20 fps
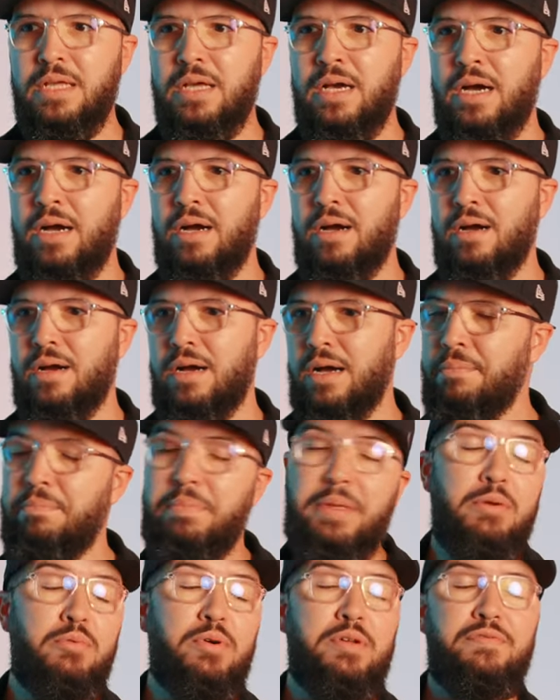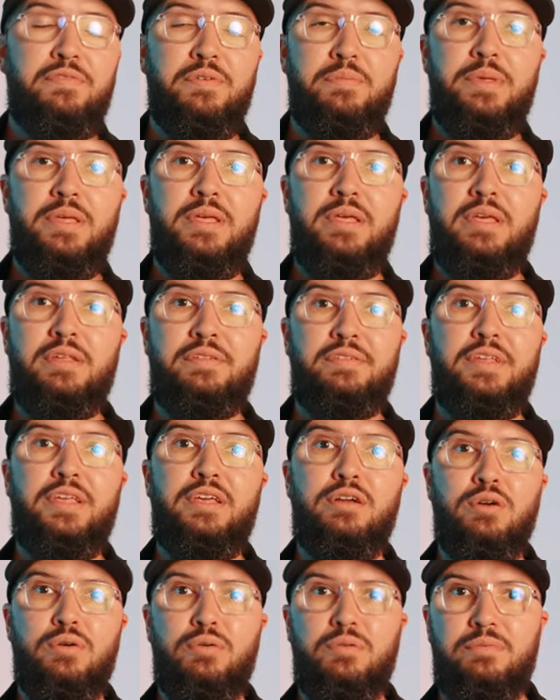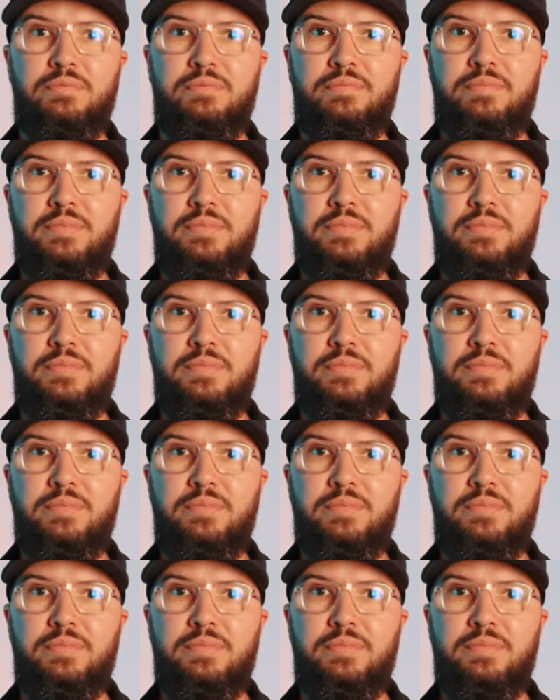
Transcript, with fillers: Uh, a big one for me is ego.